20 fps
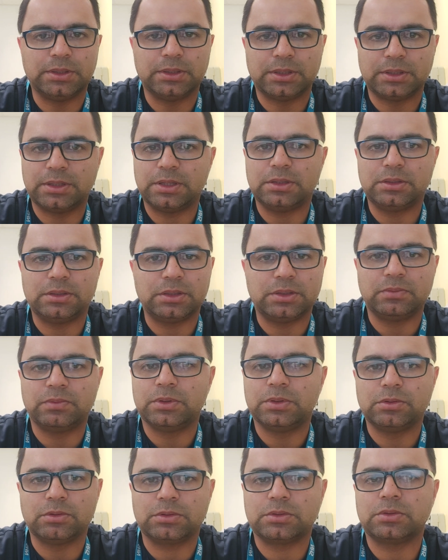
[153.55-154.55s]
Again, it will
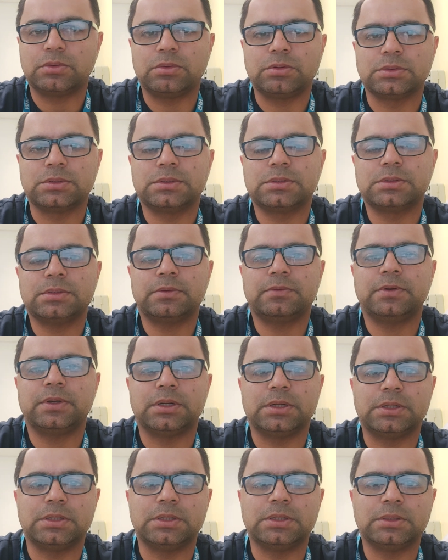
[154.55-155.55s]
not cross
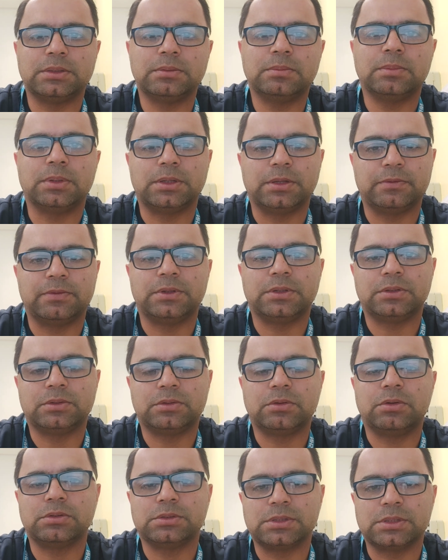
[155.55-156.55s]
ferritin, but if it
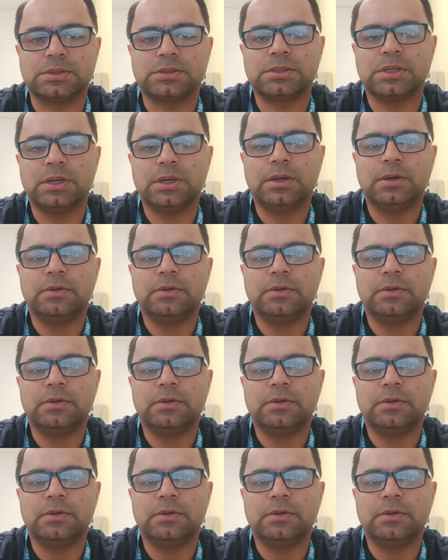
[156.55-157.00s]
crosses